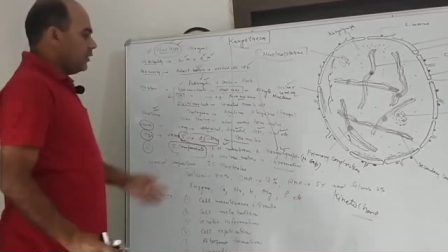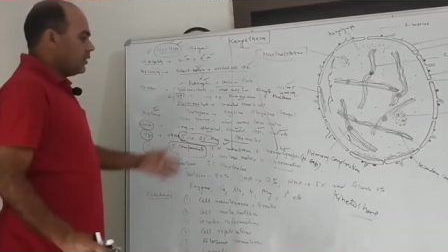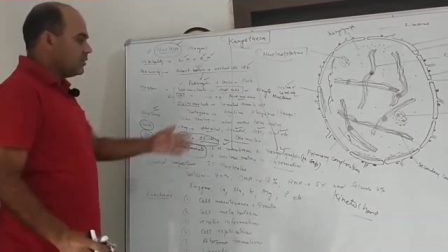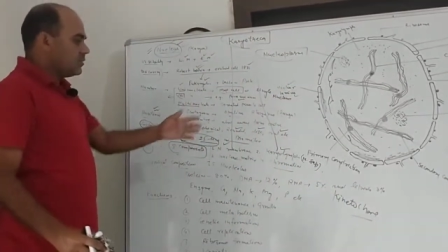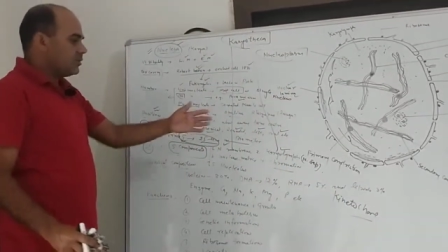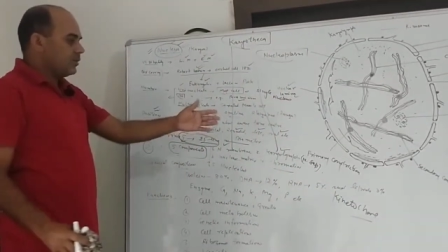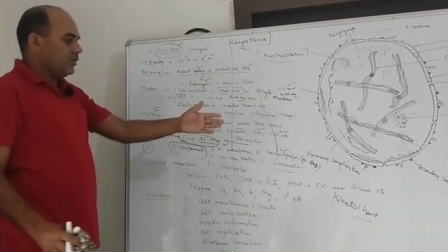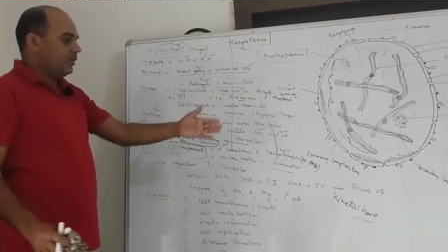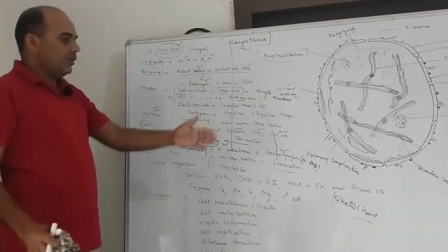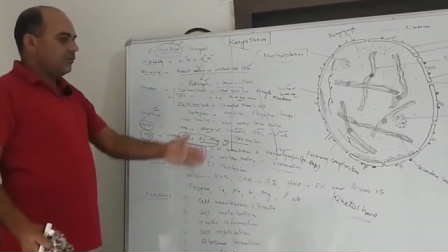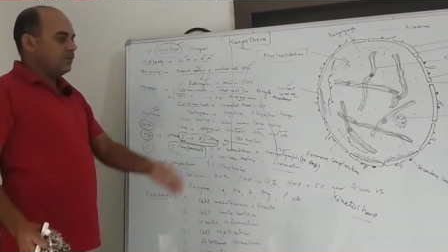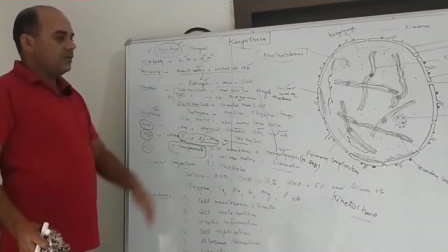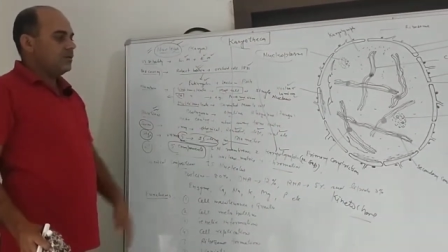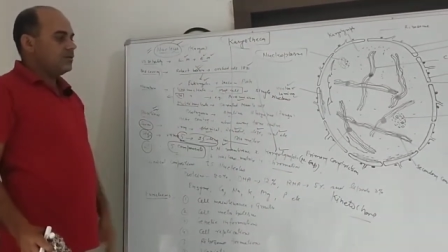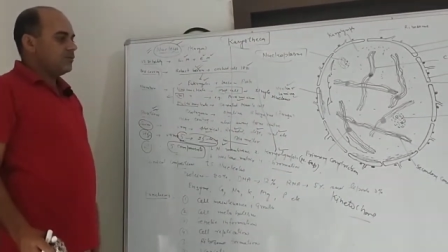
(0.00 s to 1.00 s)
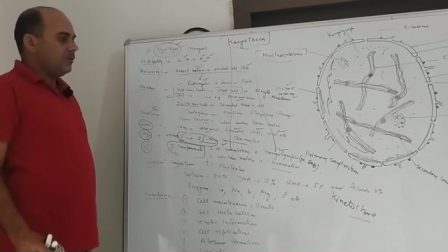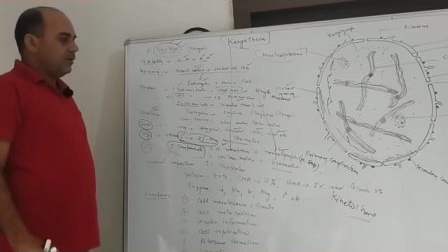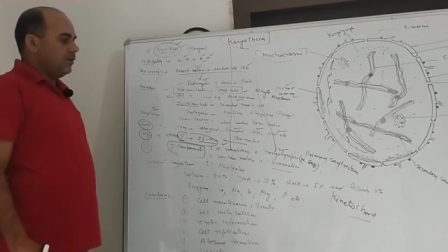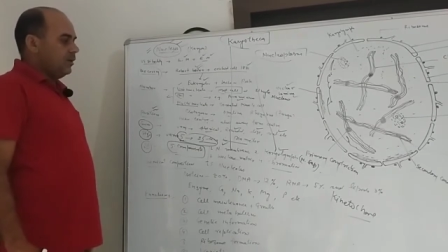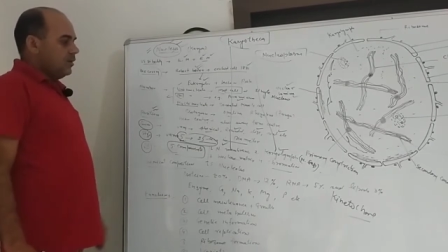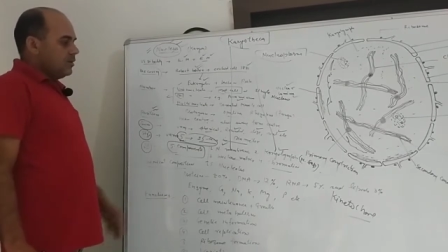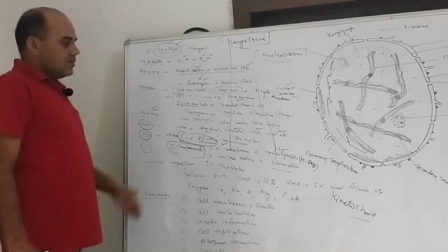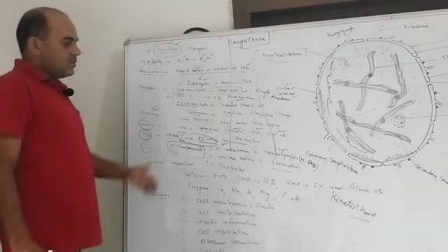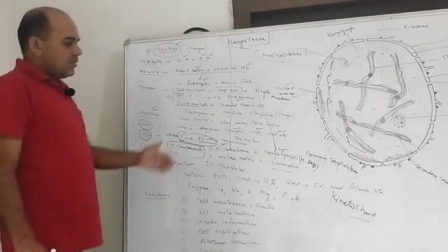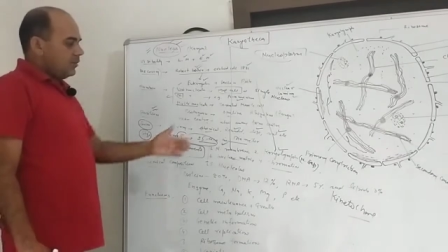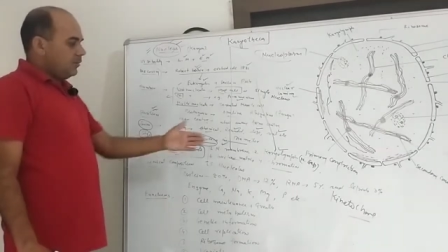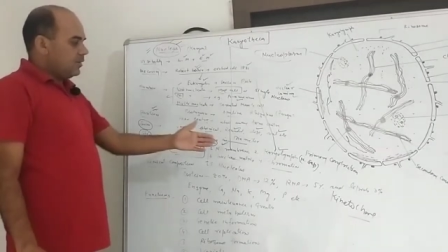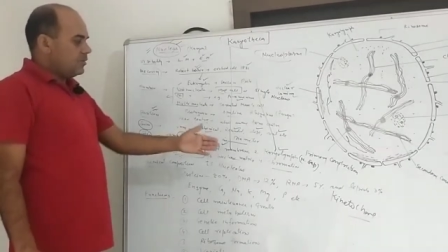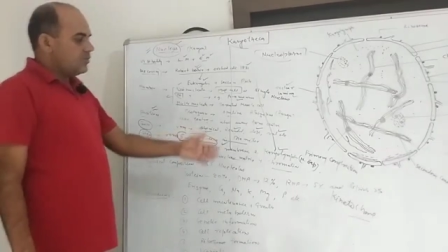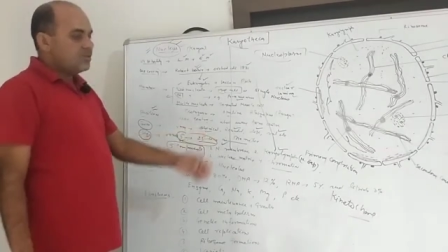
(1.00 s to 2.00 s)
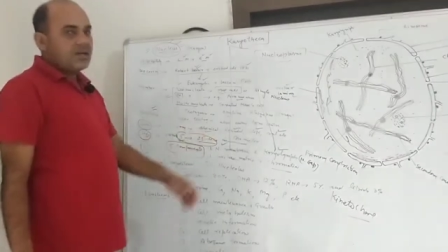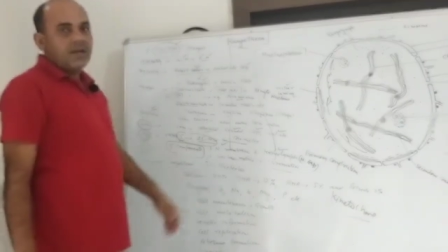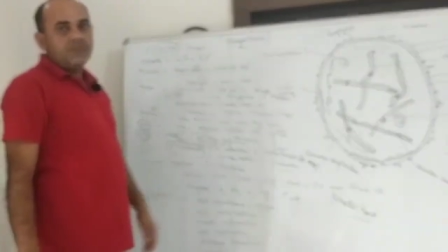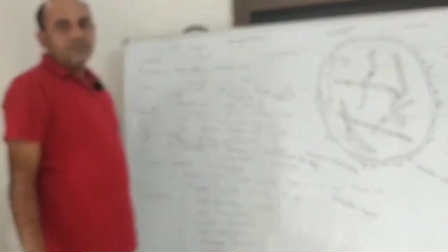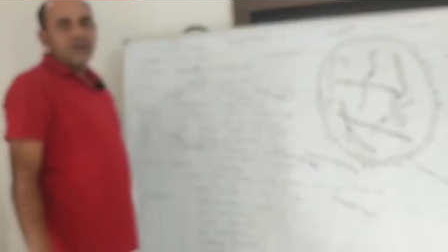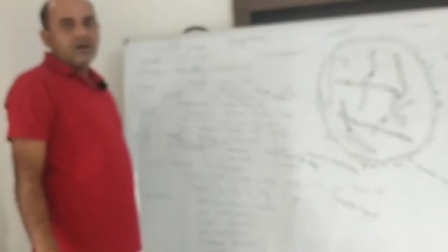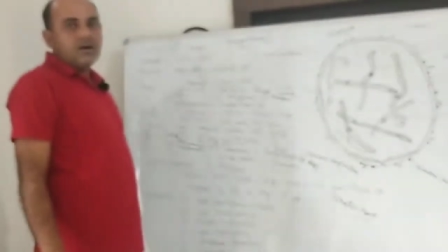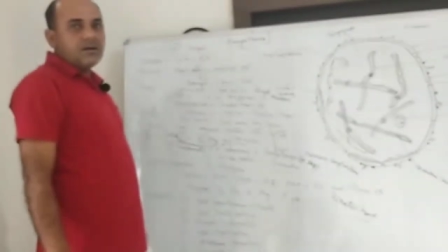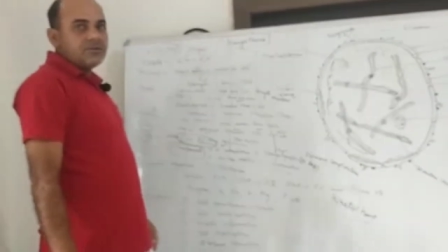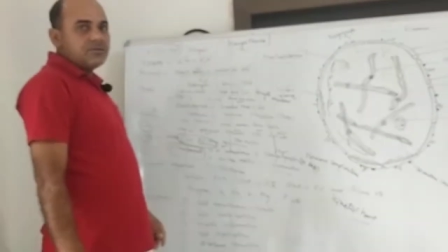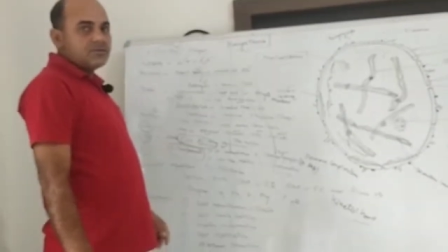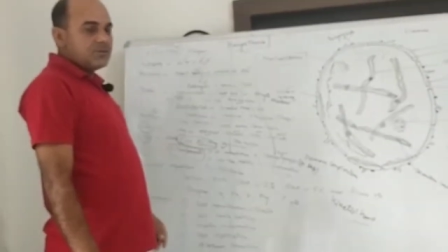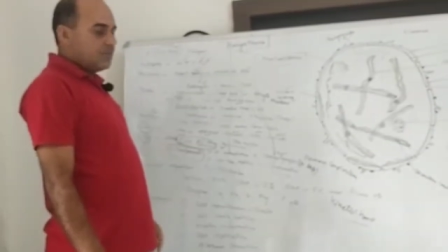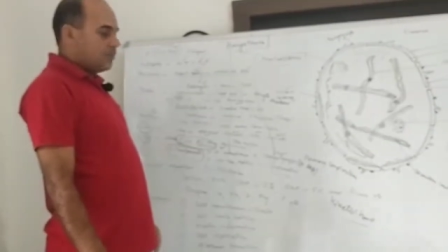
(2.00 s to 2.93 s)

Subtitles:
Instead of these one, some enzyme are also